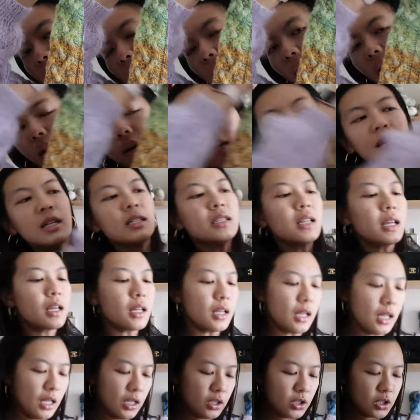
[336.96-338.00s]
longer. It's like
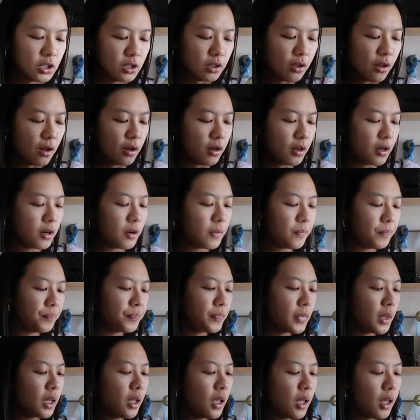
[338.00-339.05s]
an inch longer,
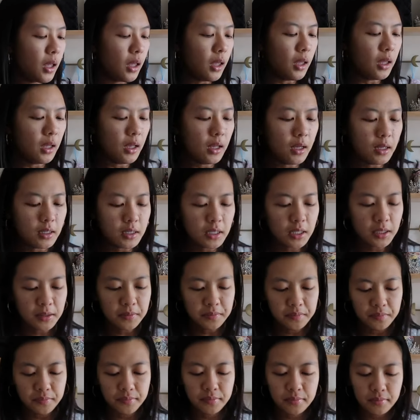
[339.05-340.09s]
and
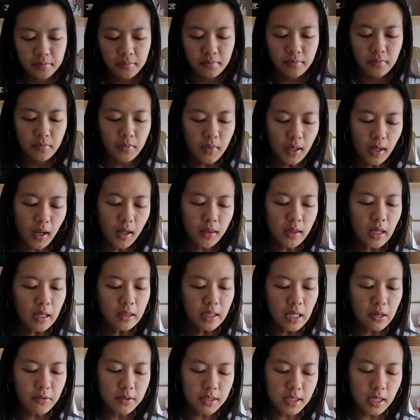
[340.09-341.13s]
I thought
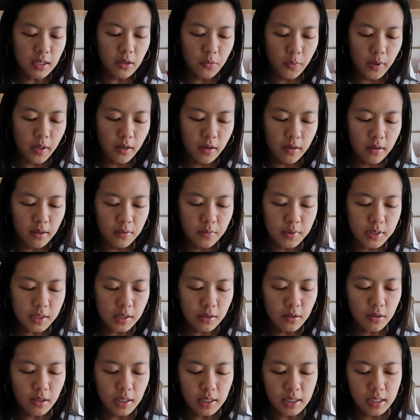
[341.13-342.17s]
that was kind of weird. It was a
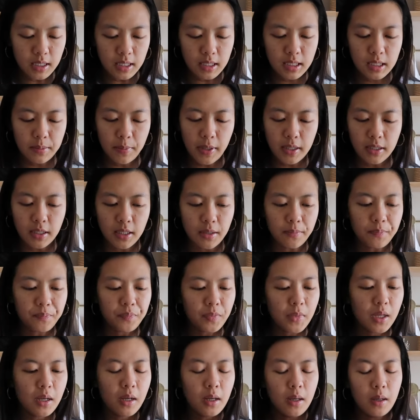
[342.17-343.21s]
little unexpected,
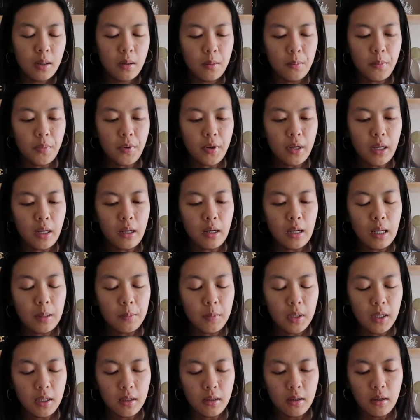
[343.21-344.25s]
but I
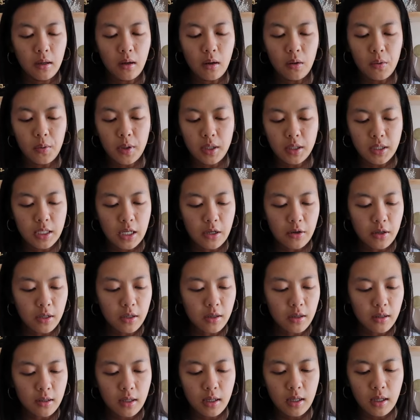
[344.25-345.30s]
mean it all worked out
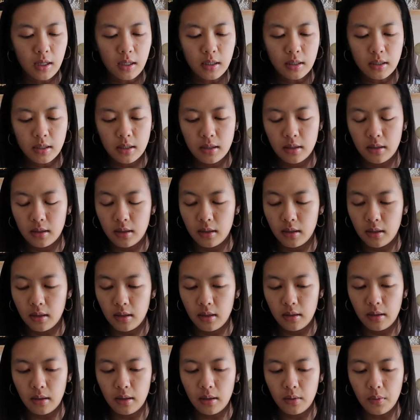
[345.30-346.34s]
in the end.
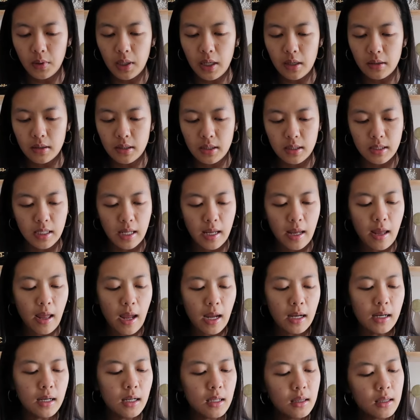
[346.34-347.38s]
What else to say?
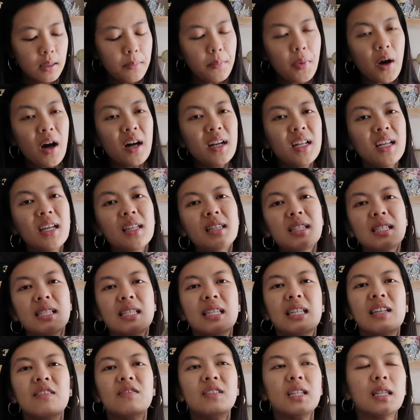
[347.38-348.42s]
I knit the body and the
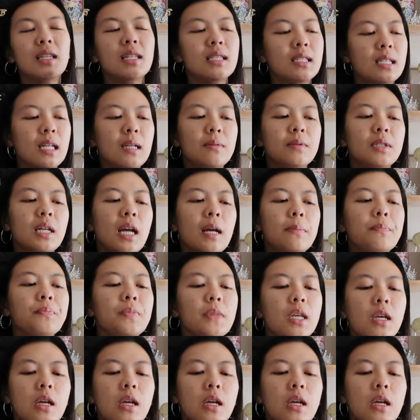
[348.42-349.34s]
sleeves at the same time